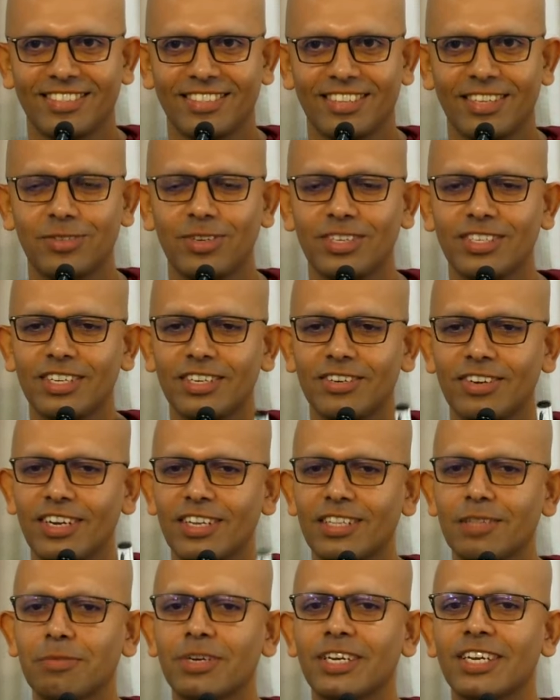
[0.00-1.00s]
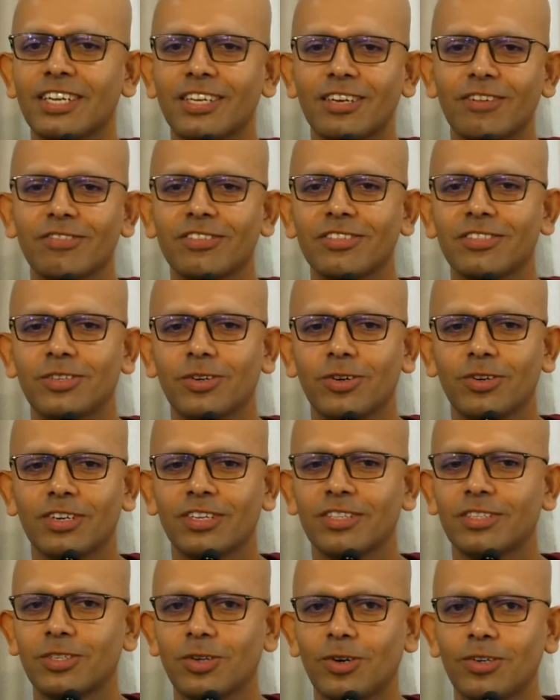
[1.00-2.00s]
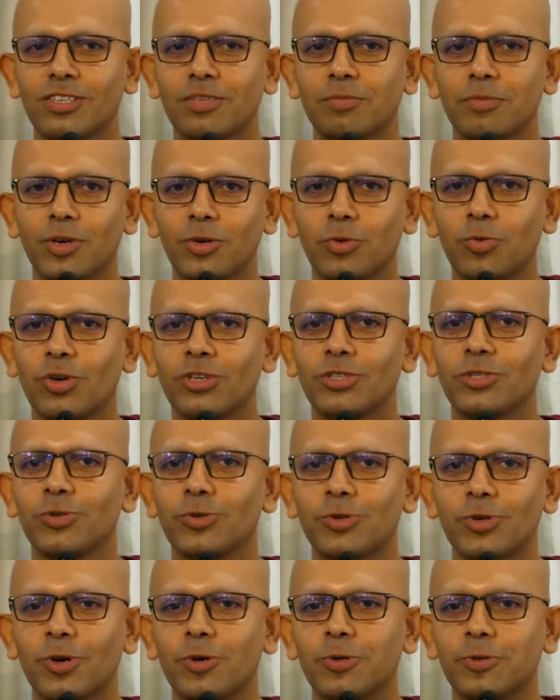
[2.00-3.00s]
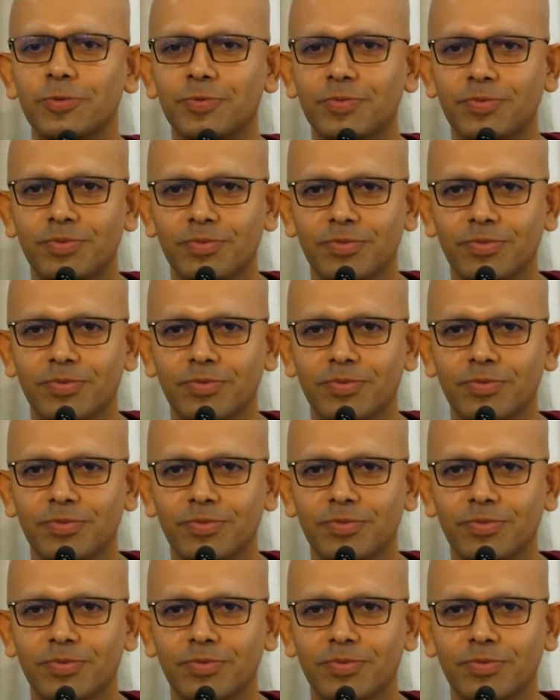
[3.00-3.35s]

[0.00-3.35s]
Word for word: That's why I said right at the beginning of this talk, it's not about what you know.